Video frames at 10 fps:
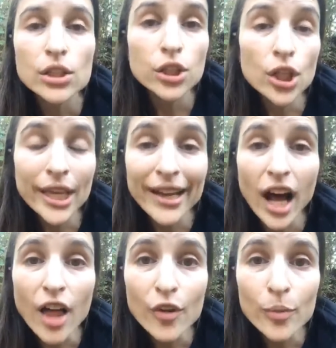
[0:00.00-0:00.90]
Look
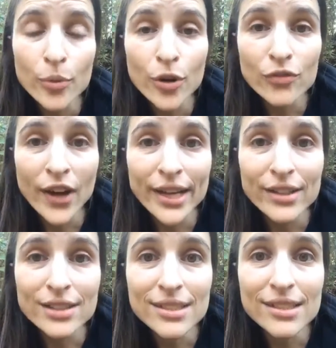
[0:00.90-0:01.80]
at other
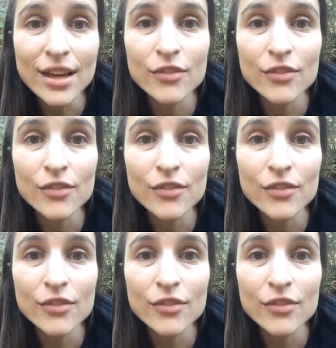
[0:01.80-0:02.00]
profiles